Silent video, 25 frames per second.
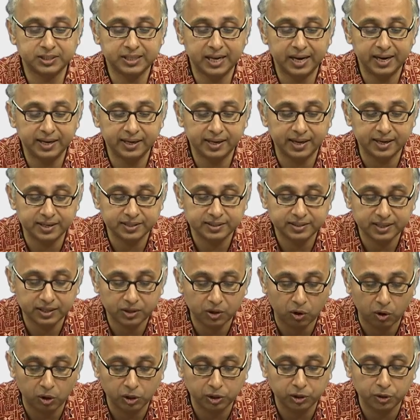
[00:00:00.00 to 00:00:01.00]
telling us that
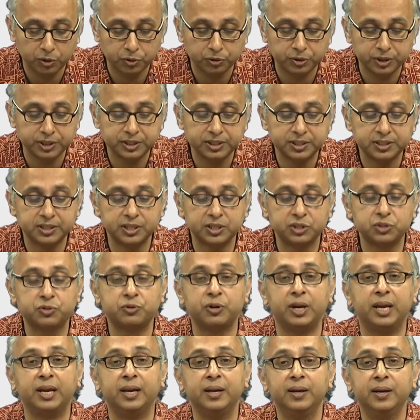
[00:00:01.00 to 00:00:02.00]
although this is a
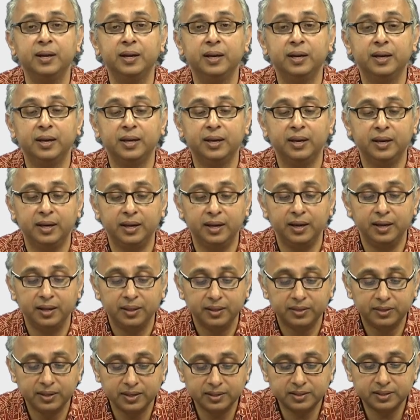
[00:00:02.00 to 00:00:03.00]
string,
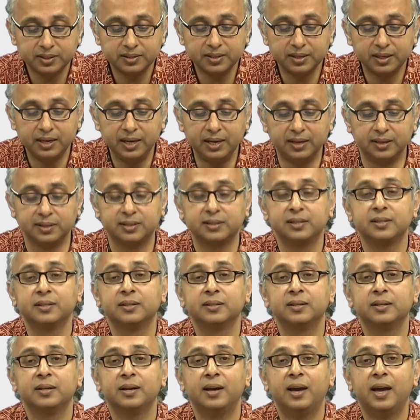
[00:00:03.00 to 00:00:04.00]
this is an int
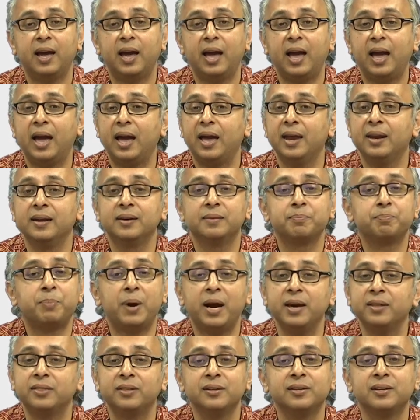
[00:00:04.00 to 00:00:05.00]
and
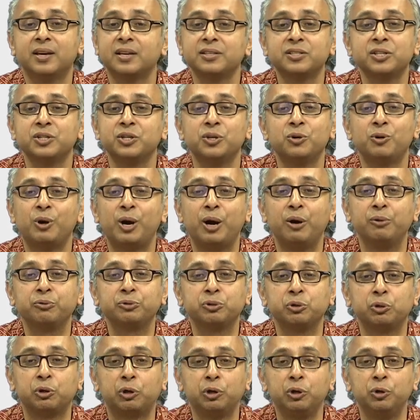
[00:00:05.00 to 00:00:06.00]
Python doesn't know how
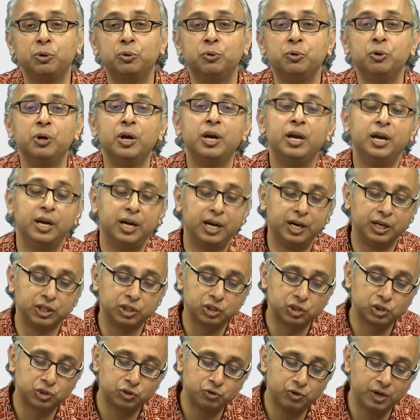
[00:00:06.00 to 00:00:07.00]
to glue a
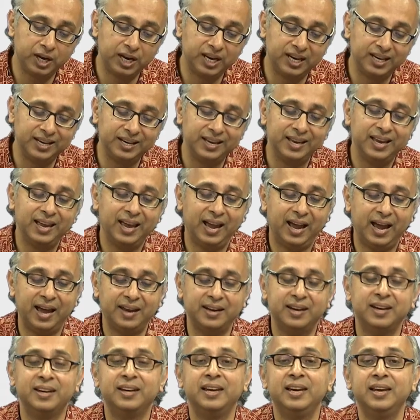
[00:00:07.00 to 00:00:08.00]
string
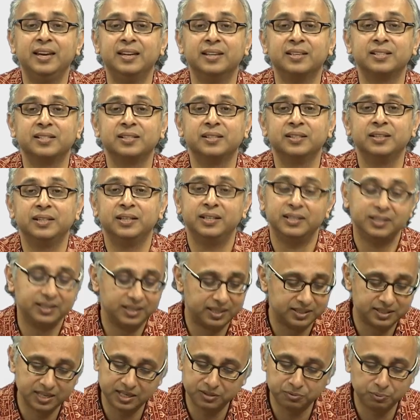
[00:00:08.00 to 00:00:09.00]
and an int.
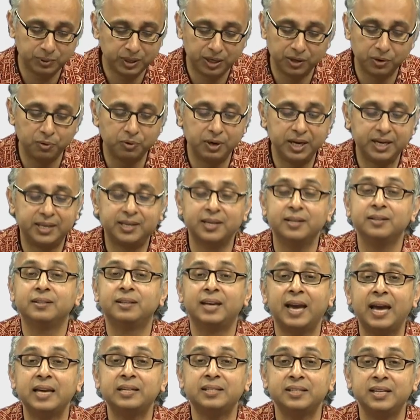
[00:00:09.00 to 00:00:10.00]
It says we can only
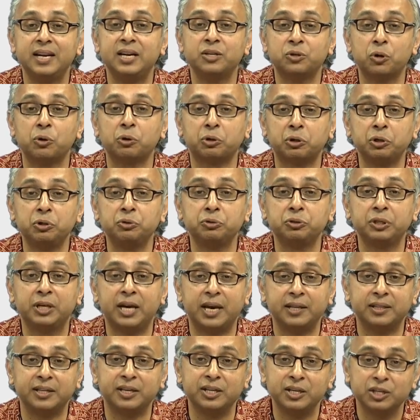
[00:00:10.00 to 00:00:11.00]
concatenate or glue
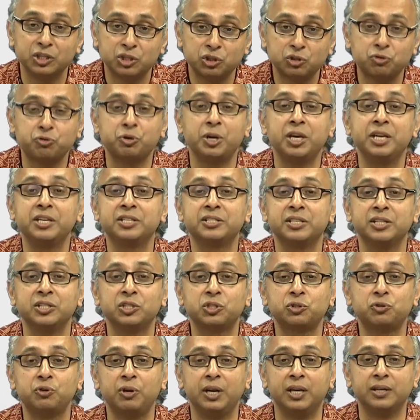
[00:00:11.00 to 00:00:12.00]
together strings and
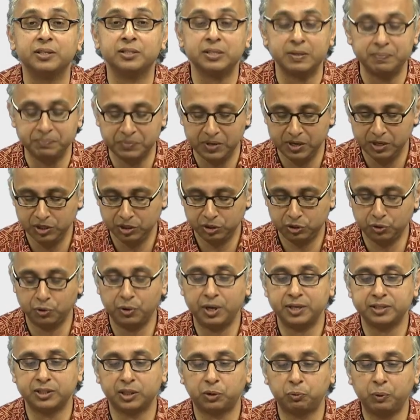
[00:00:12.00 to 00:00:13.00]
strings. So
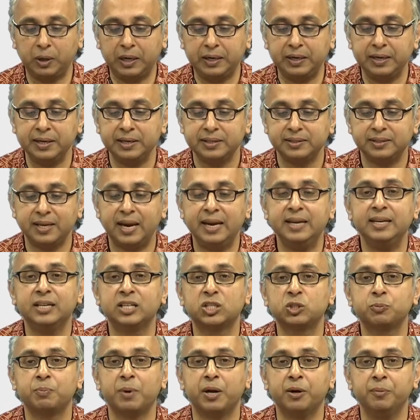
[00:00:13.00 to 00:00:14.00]
as a quick side
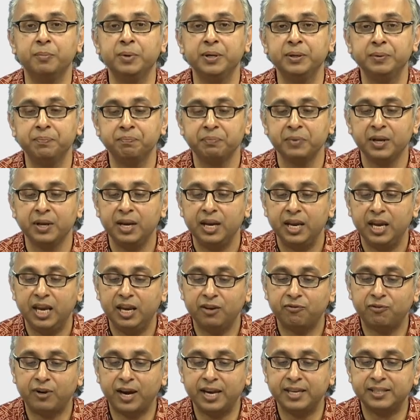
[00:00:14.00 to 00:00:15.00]
experiment,
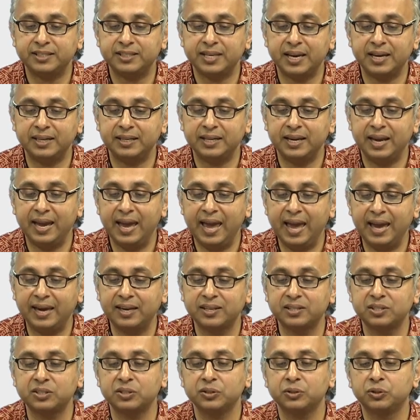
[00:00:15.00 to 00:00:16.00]
if I set
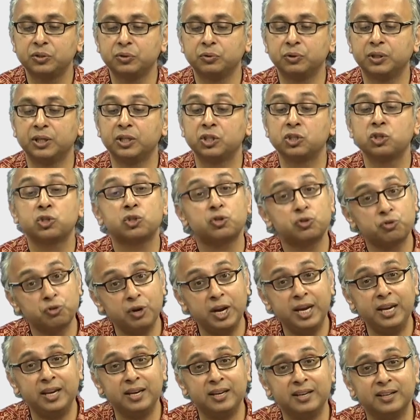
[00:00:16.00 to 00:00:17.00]
x to the
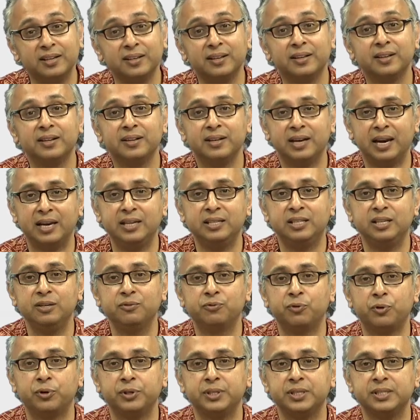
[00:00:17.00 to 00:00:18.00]
string
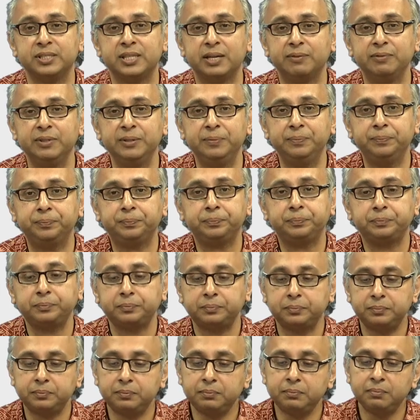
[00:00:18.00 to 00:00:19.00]
1947.
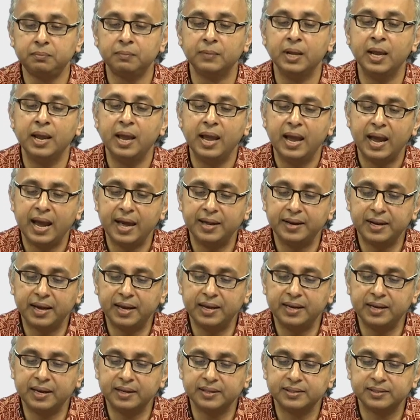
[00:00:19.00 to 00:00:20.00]
And
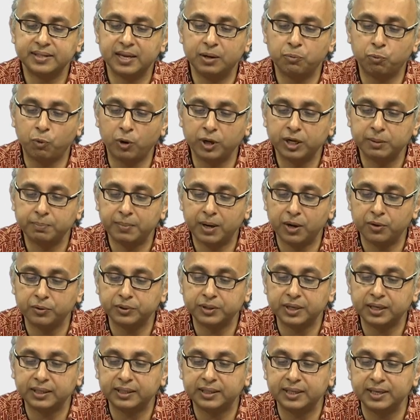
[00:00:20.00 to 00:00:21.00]
I say, what
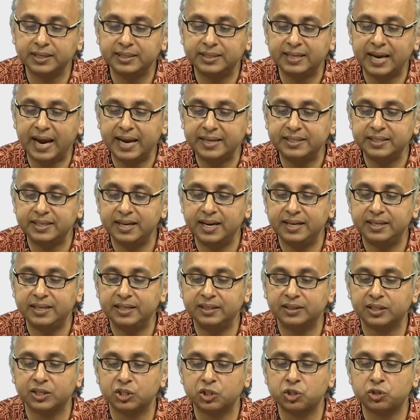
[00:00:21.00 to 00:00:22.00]
about
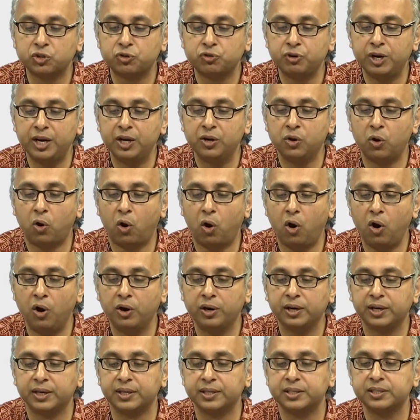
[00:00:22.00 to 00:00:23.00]
concatenating the string
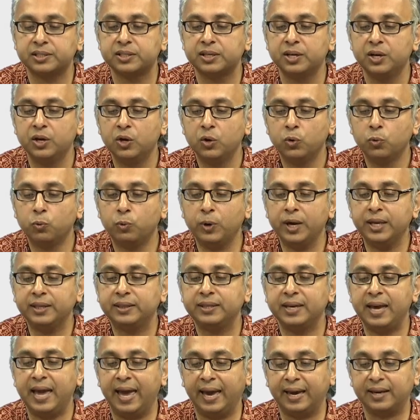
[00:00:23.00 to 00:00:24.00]
August
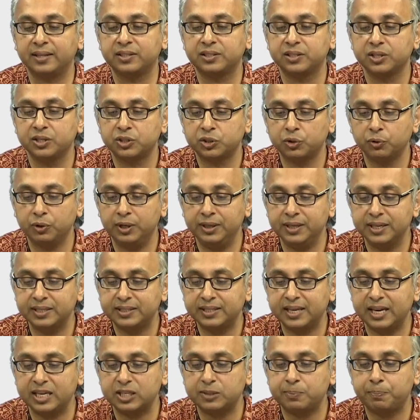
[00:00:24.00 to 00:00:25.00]
with X? So in this
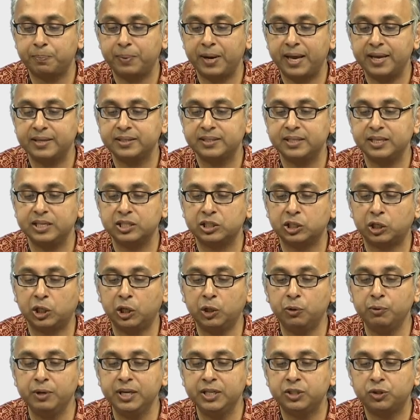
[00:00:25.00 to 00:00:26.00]
case, plus is
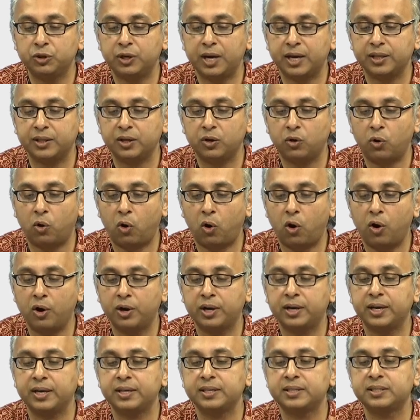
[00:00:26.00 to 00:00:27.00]
gluing together
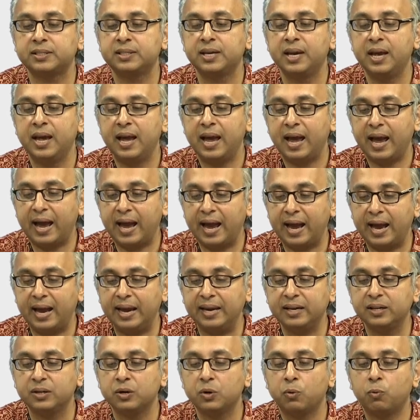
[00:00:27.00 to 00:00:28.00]
August
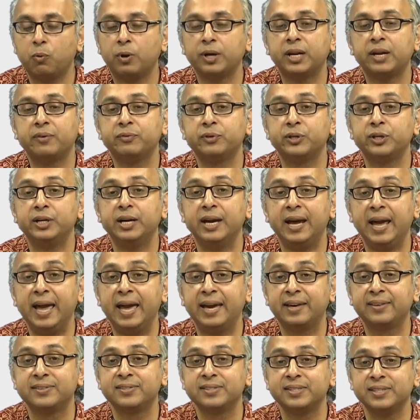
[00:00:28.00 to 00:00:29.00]
and whatever
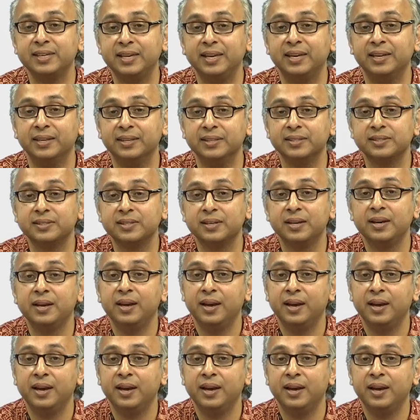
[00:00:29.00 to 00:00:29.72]
X is.